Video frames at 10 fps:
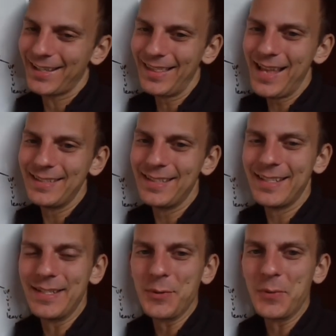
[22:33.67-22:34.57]
a classic
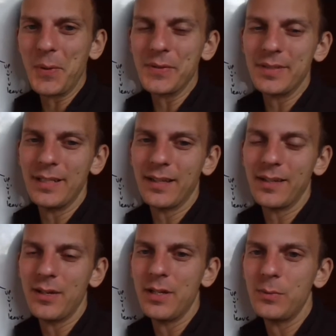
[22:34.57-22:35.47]
control
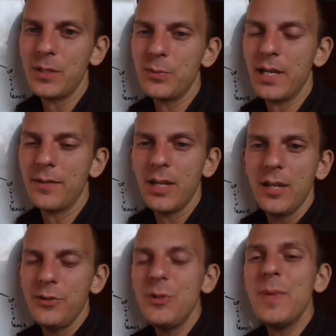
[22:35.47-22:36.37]
scenario in which we have
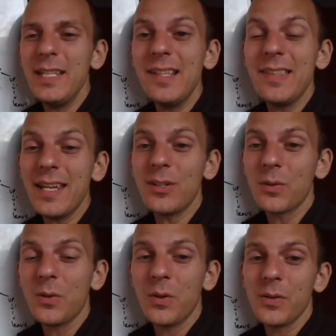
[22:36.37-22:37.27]
too many theta
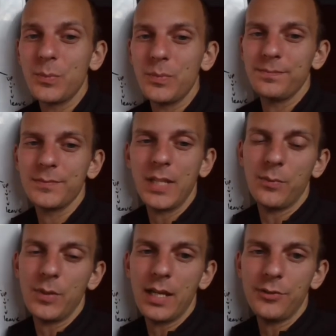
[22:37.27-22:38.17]
roles
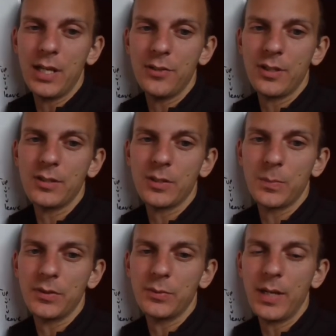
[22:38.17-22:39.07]
if we change this to
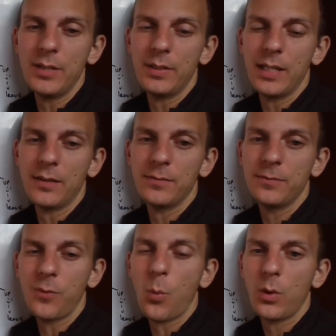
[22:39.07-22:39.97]
persuade, we'd have
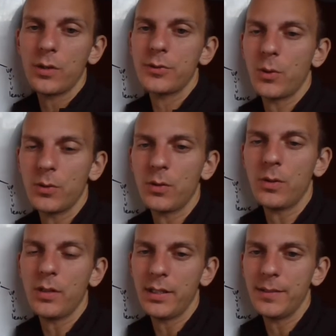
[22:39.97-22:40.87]
four
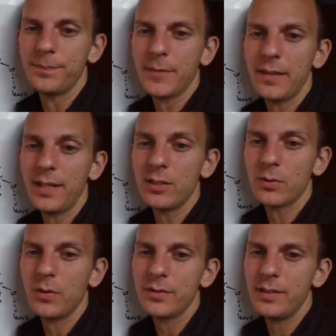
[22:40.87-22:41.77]
total um, theta
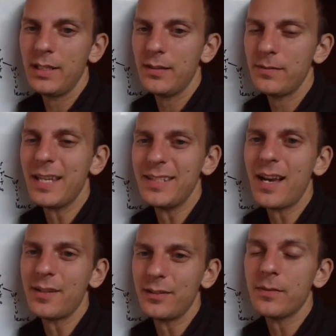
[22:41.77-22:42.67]
roles to give and
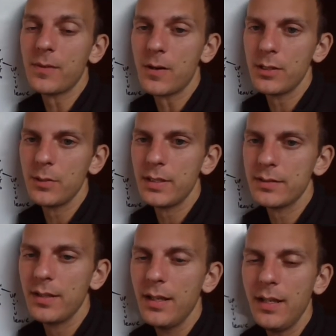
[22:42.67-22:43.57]
not enough
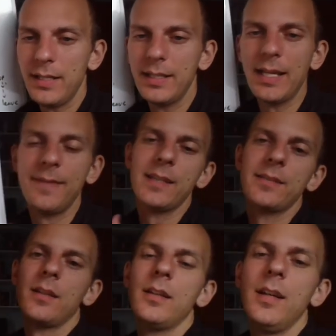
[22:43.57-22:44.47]
arguments. And again,
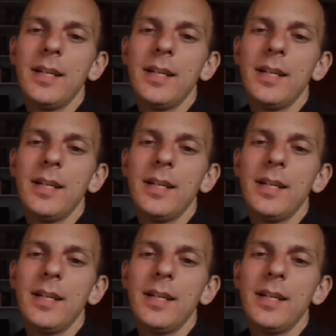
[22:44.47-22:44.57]
that's our